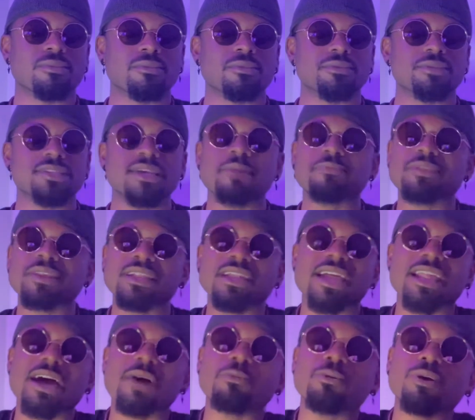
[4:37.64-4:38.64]
something
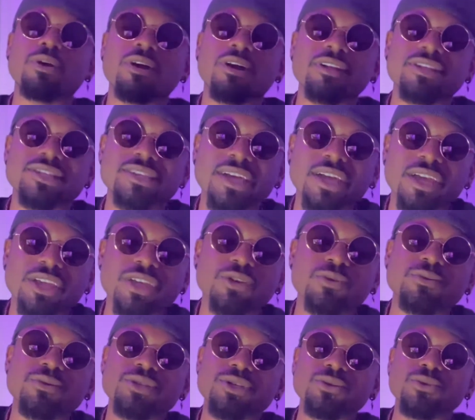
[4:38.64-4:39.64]
that I will
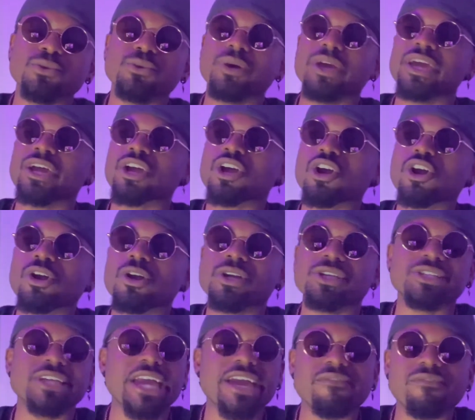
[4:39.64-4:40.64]
continue to
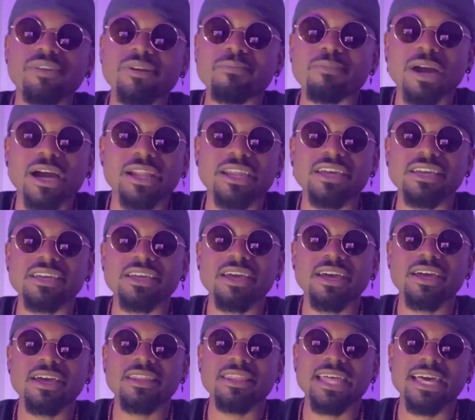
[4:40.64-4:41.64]
encourage everybody
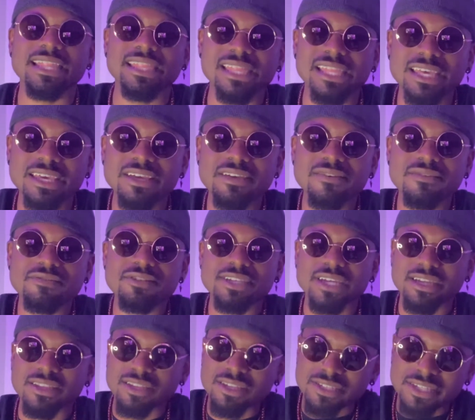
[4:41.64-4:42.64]
that lives
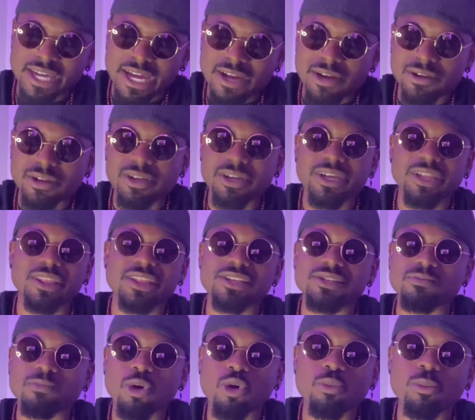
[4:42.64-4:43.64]
in this era, in this
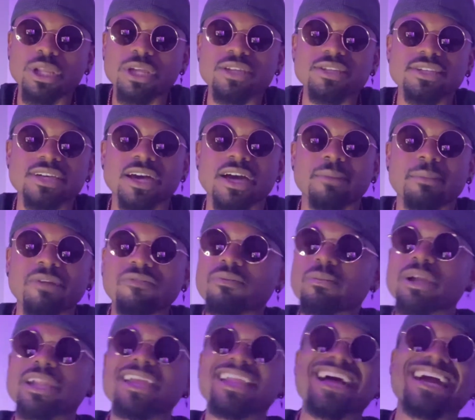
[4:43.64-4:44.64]
moment in time,
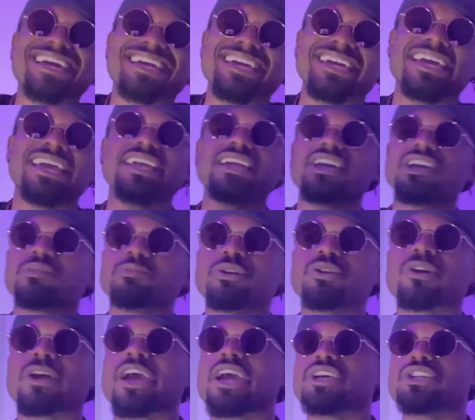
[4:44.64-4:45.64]
everybody that I can get in
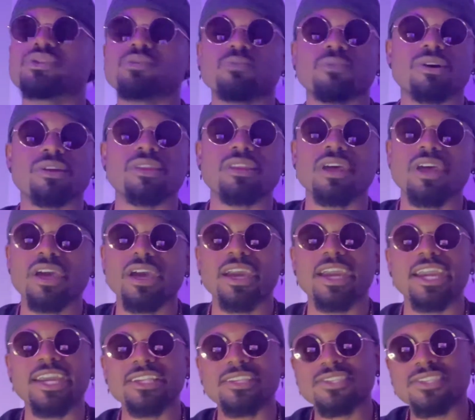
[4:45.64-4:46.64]
communication with,
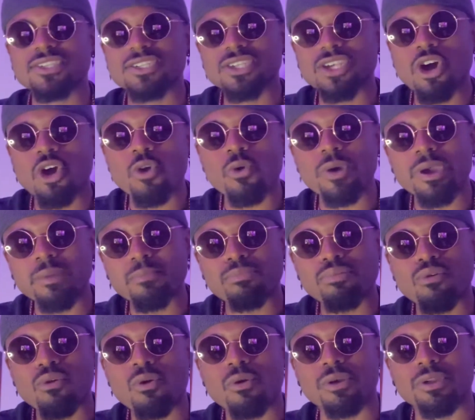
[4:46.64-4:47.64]
it's so
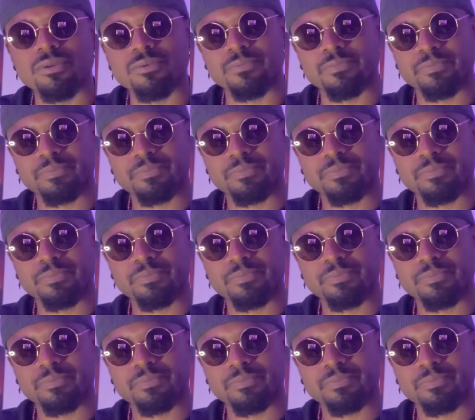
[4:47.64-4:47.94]
important.